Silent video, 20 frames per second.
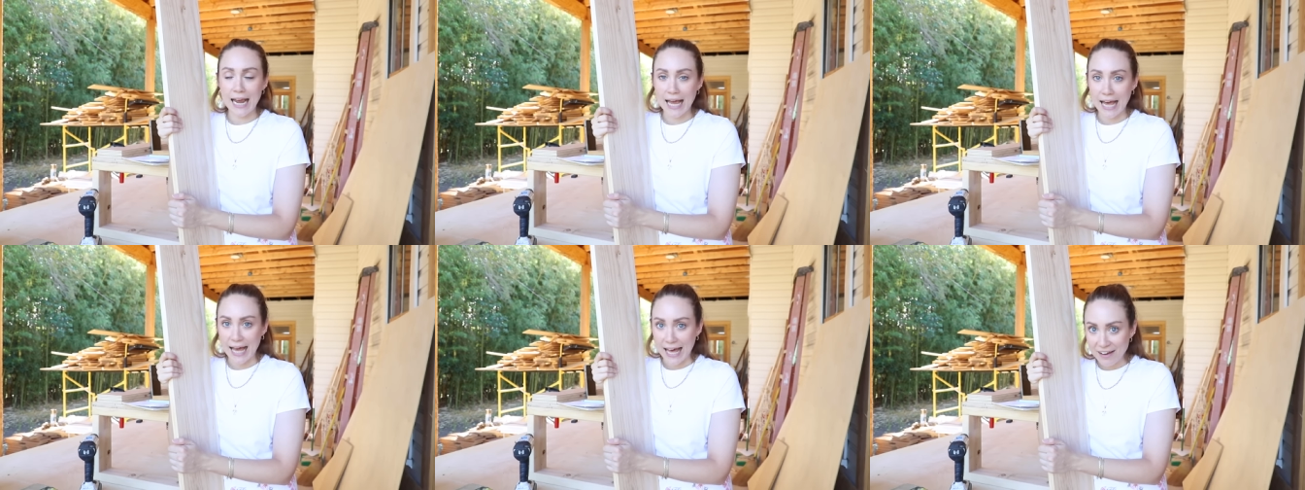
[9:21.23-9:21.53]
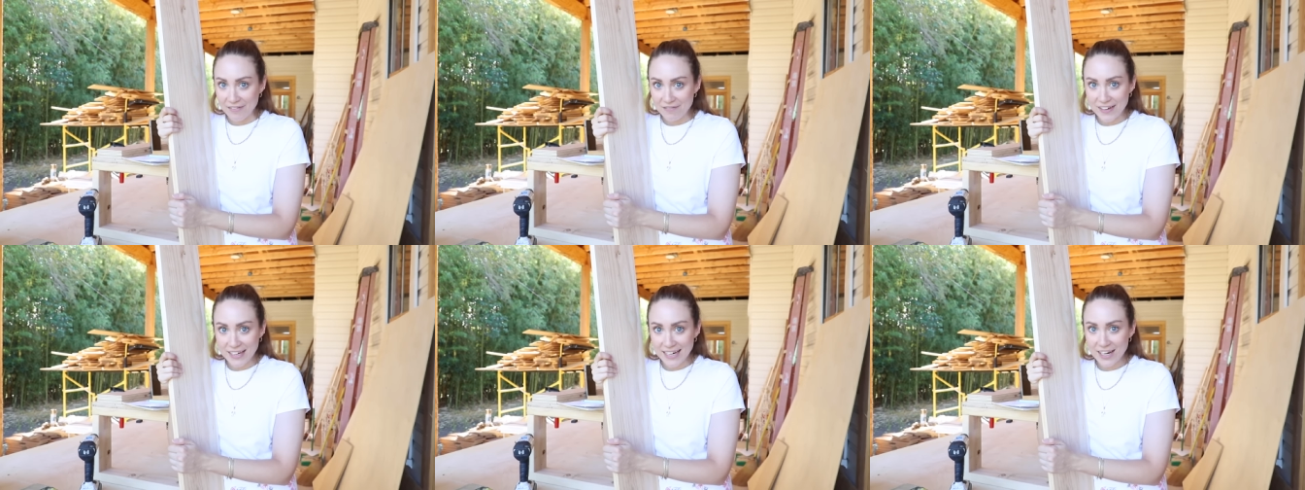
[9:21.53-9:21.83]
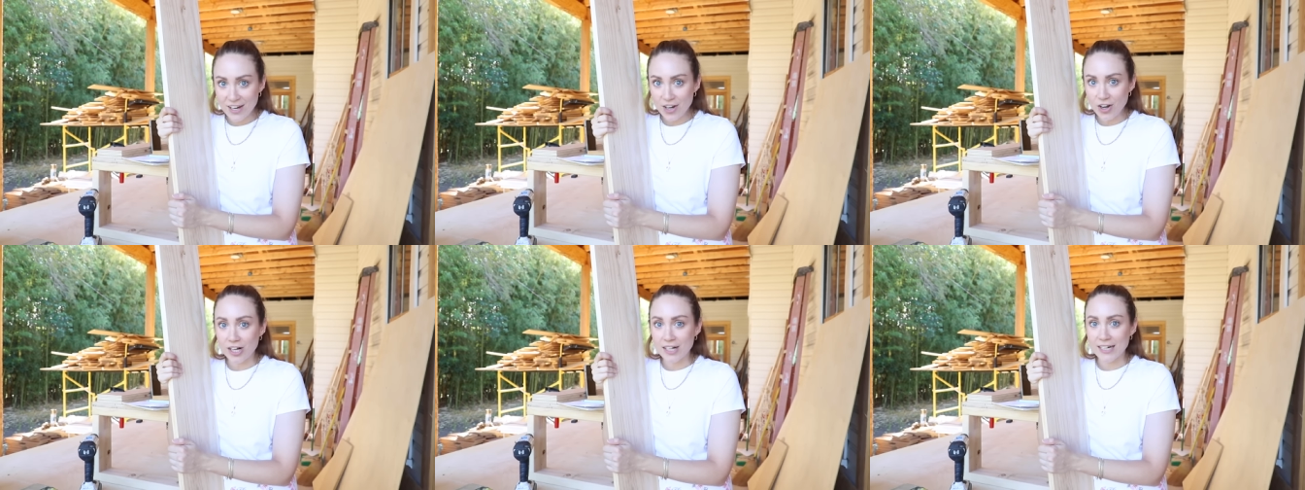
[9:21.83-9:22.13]
have
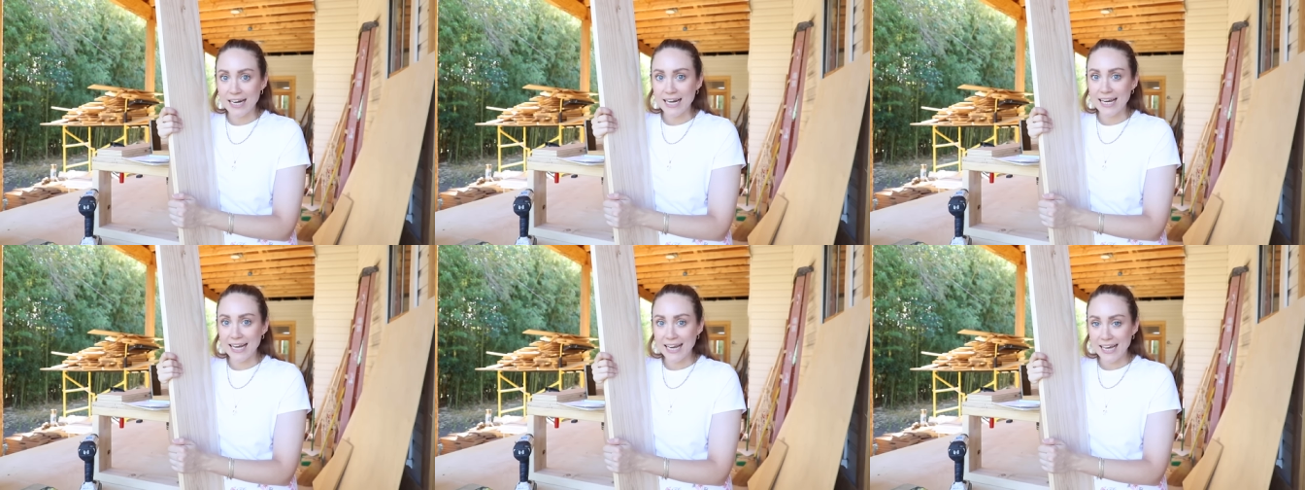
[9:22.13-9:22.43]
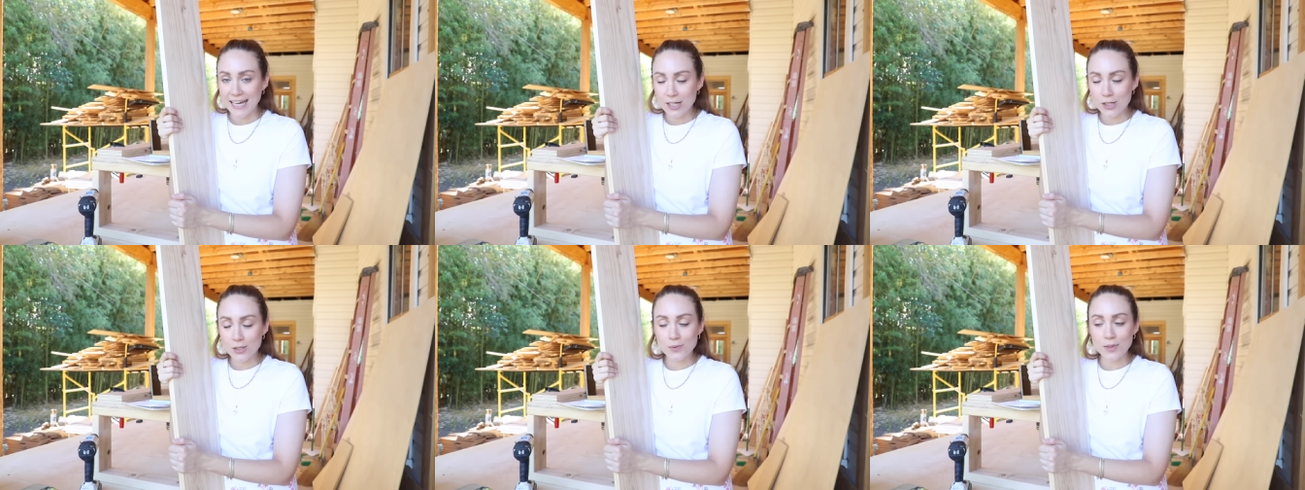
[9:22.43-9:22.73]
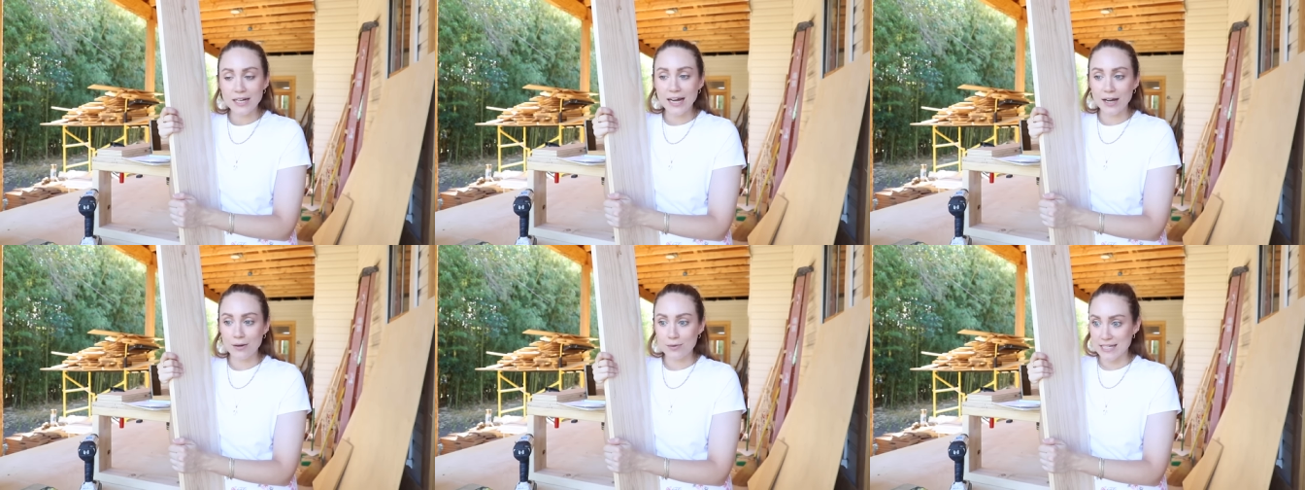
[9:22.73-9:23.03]
any on hand
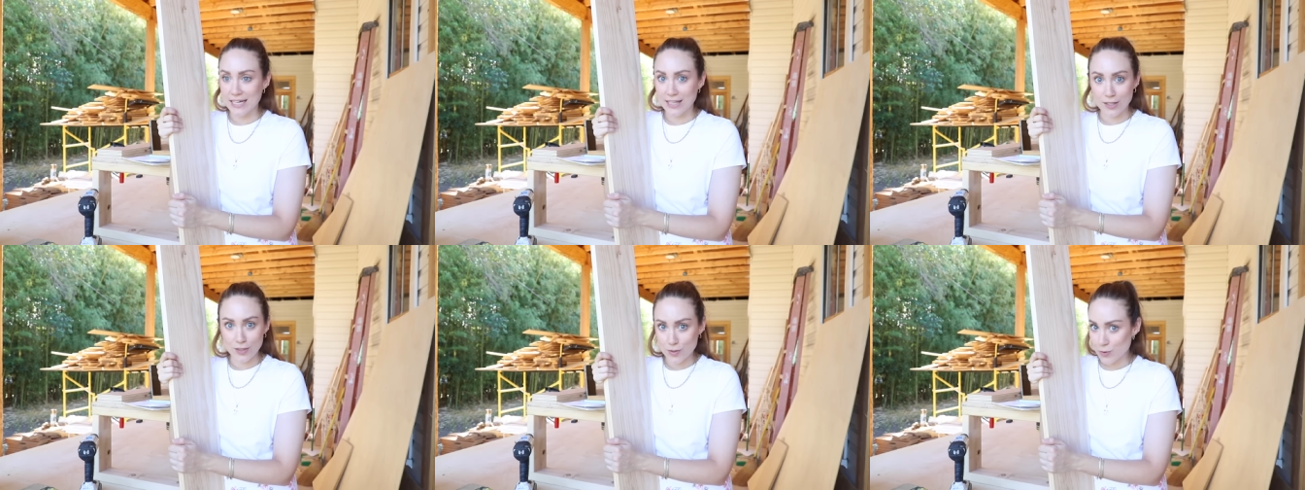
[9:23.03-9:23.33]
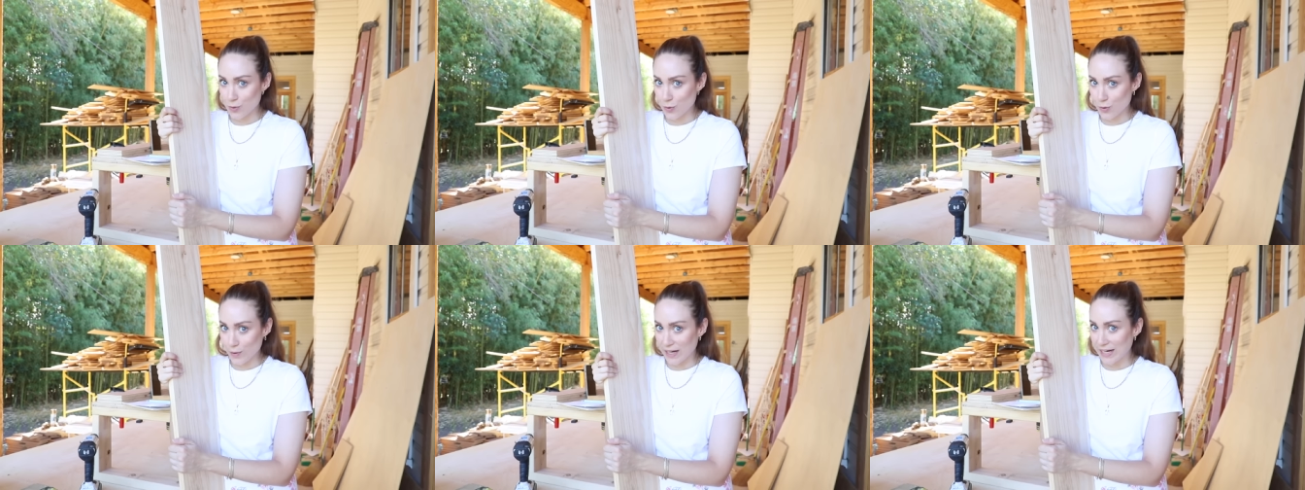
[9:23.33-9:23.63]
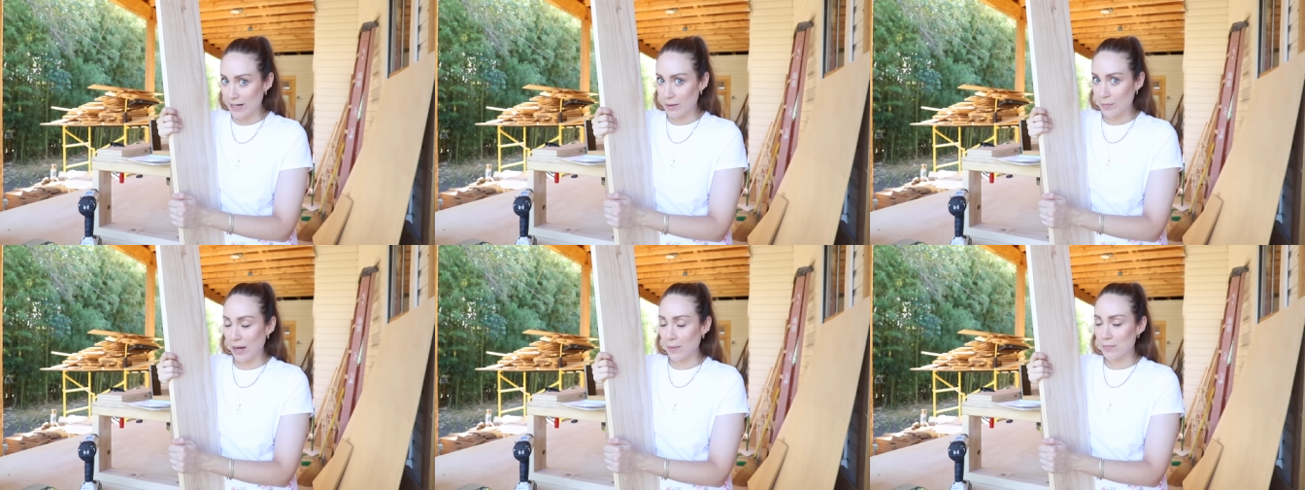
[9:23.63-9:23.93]
when I was at the store
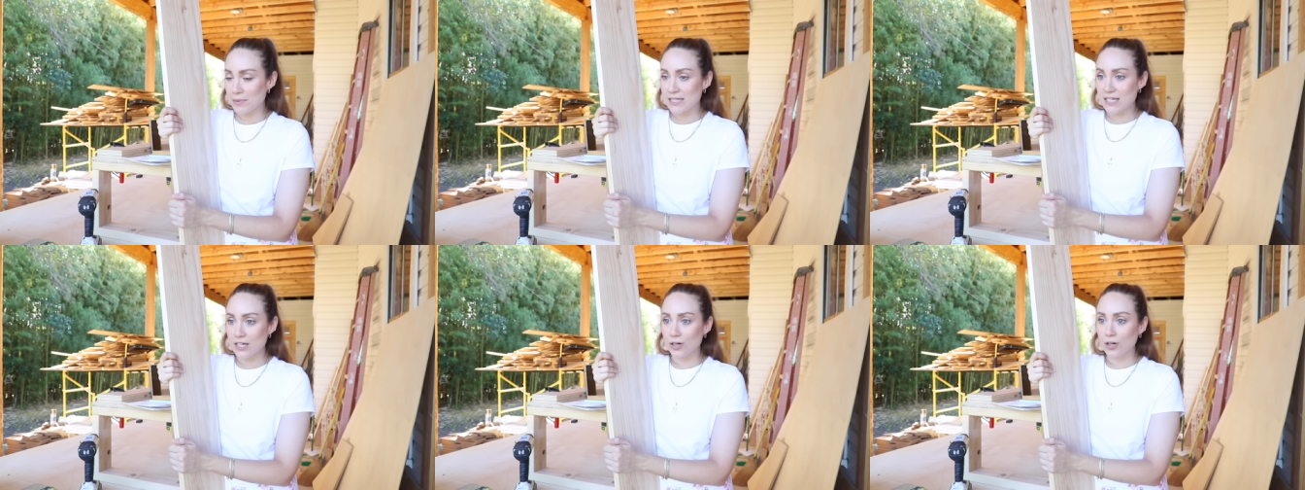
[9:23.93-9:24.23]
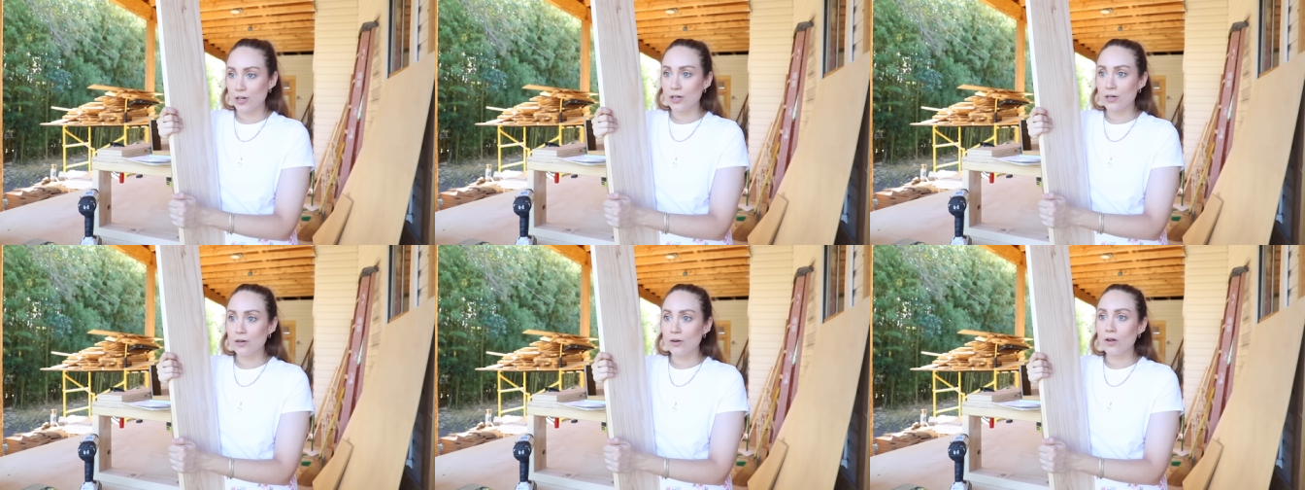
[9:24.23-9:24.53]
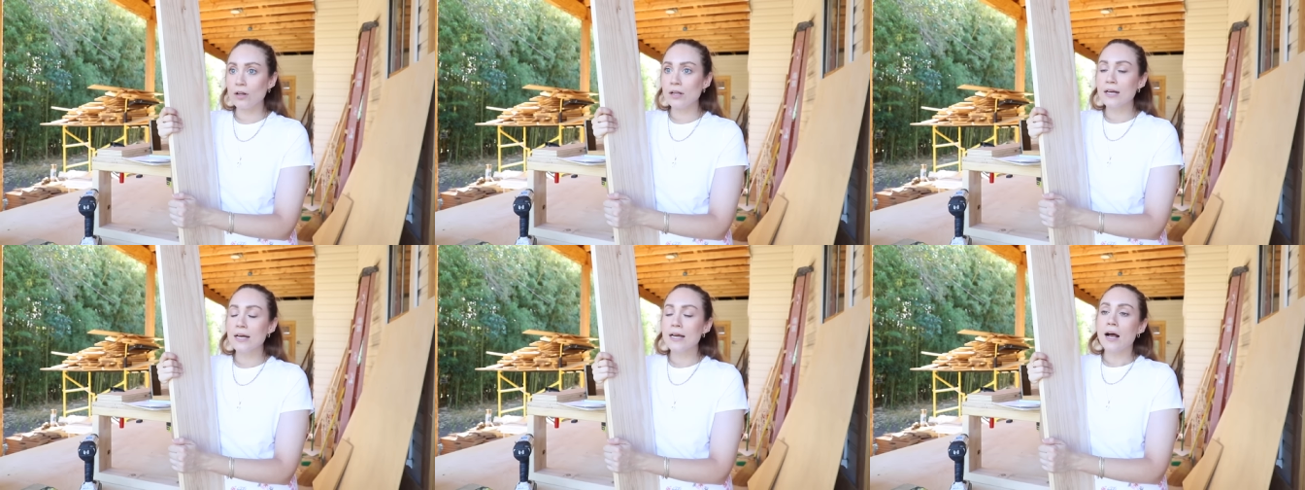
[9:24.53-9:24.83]
ready to buy
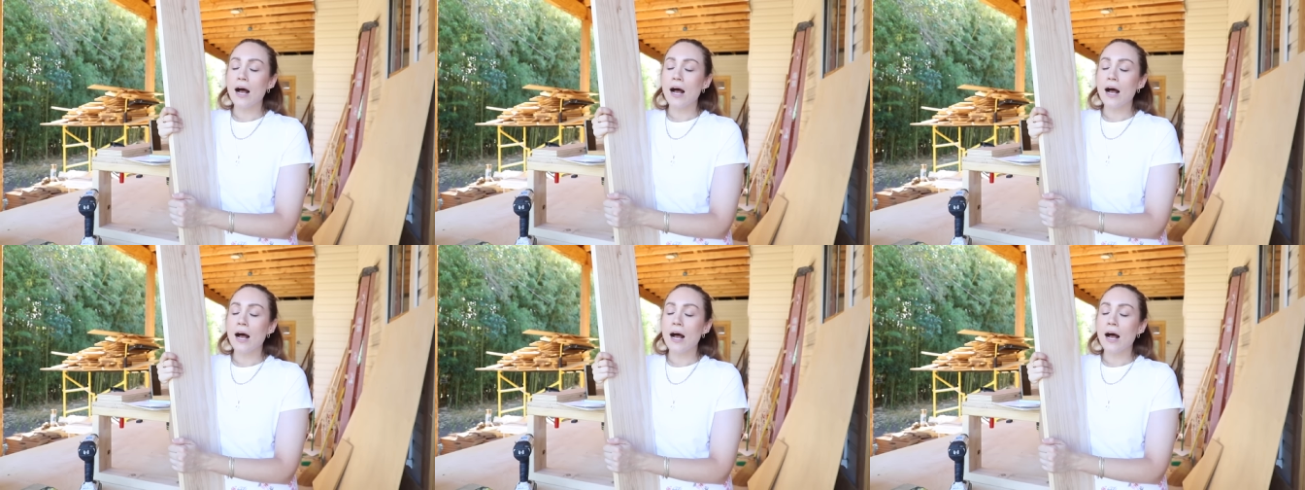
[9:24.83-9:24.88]
material.